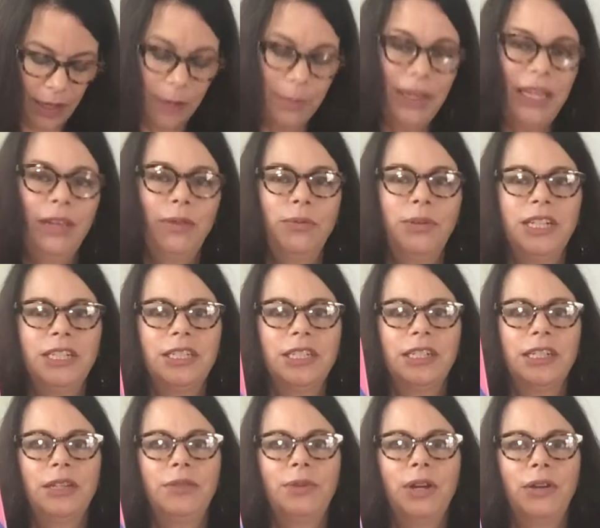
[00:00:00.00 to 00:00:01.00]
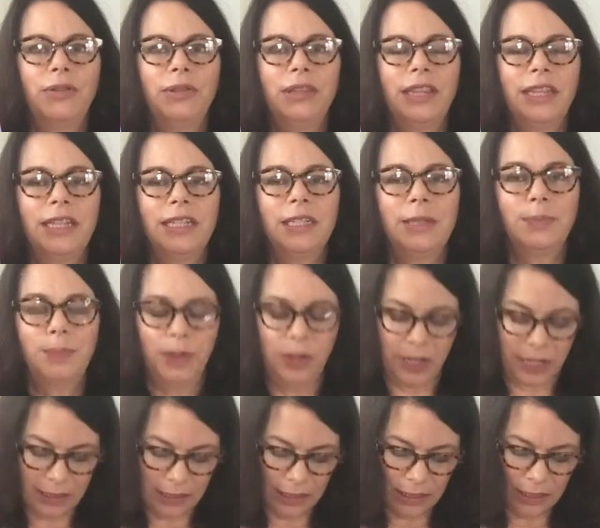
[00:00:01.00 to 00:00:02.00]
He originally wrote this
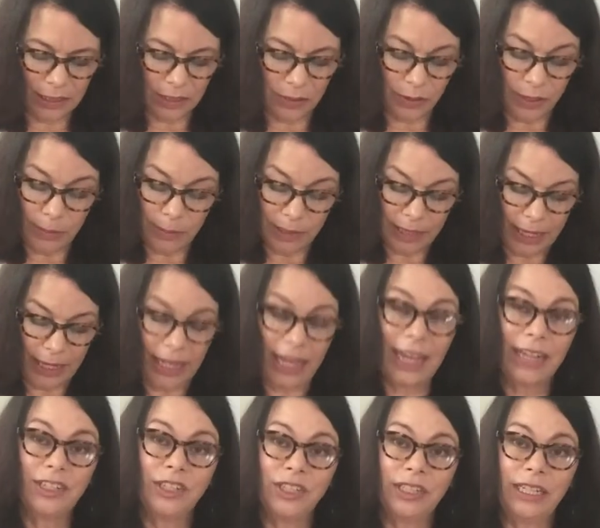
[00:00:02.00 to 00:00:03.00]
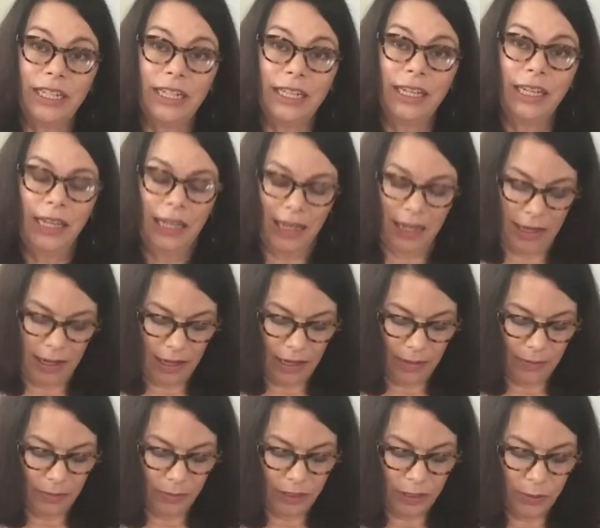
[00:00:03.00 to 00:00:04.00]
book as a screenplay, actually,
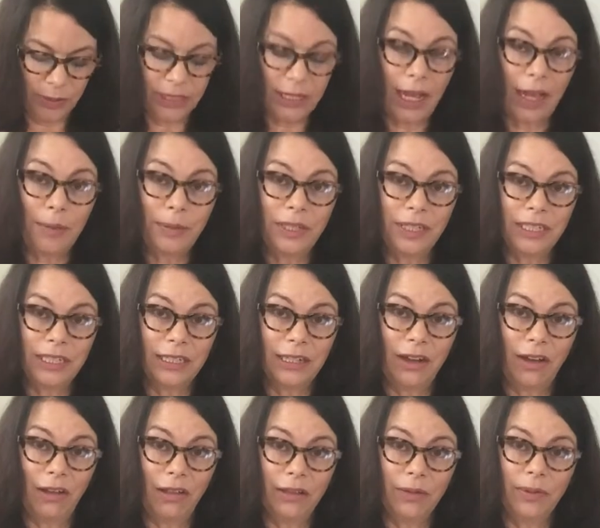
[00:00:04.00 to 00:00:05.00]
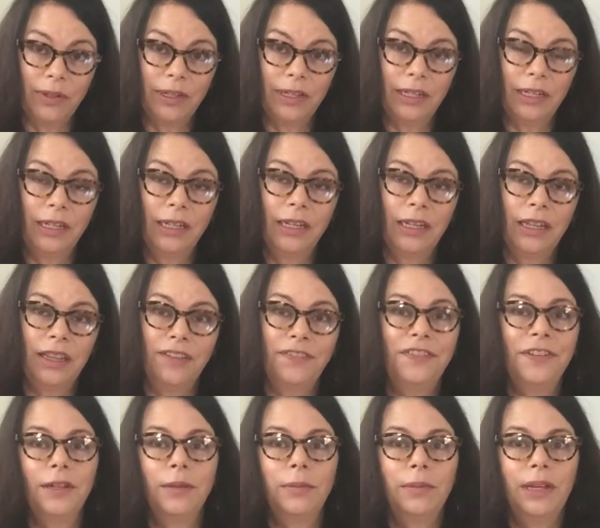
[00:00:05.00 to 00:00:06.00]
which was optioned in Hollywood. The
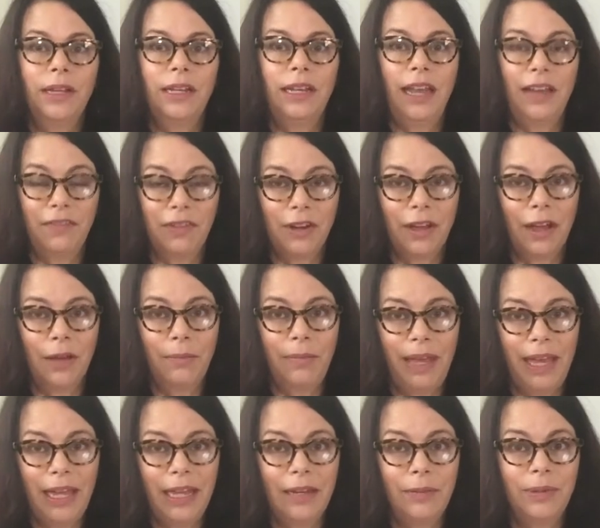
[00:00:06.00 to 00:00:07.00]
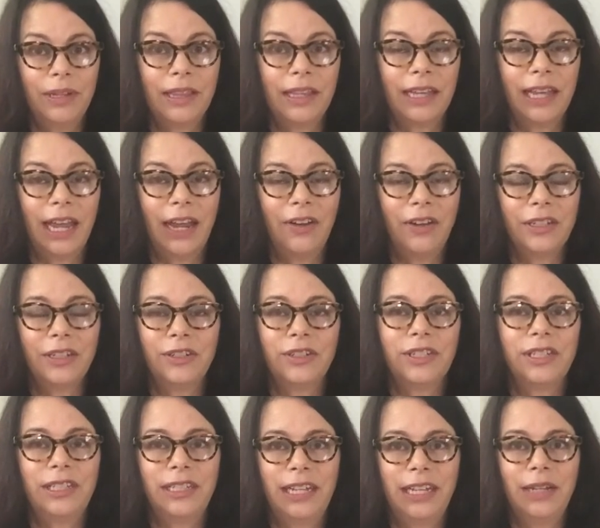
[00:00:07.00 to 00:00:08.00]
film never got made, but the
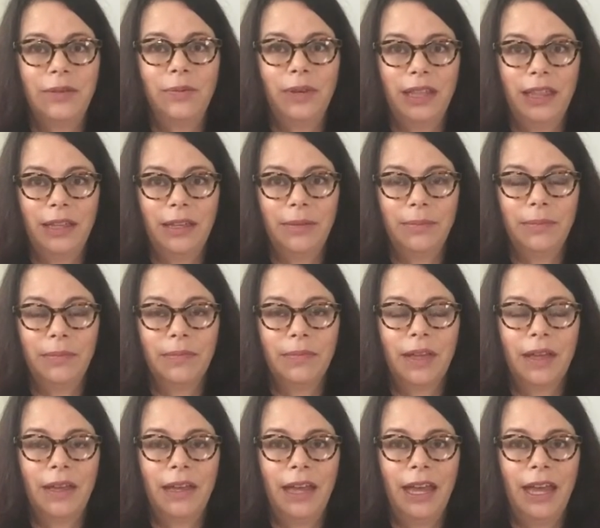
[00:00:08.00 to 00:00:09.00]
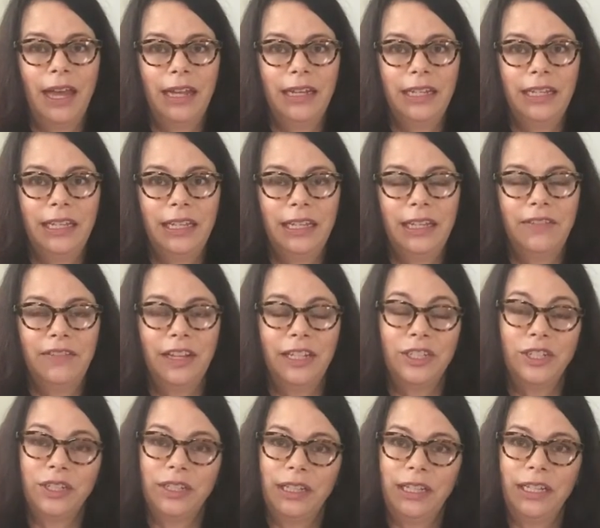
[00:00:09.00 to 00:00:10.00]
characters stayed with him, and he
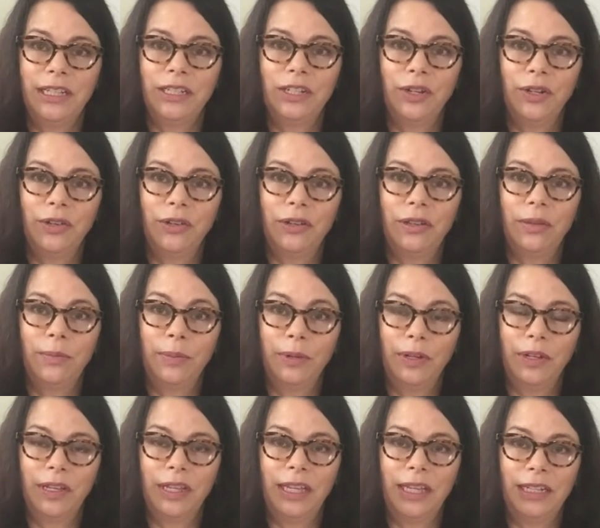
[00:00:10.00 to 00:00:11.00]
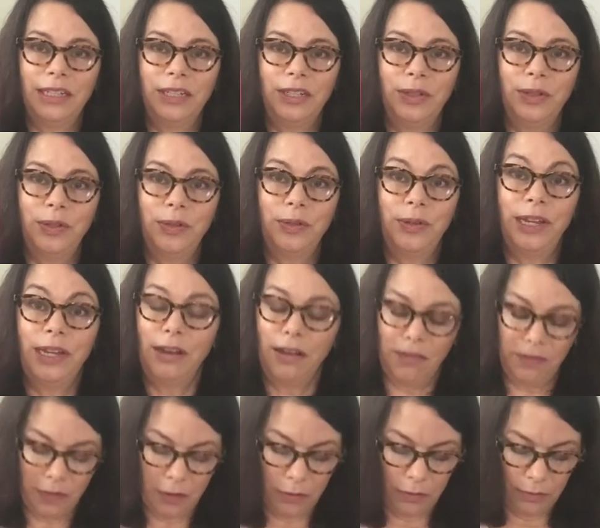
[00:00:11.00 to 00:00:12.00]
eventually turned the book into a
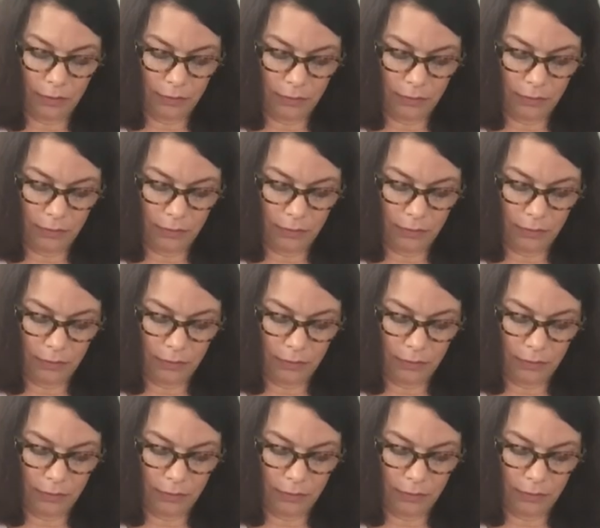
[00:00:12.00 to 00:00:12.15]
novel.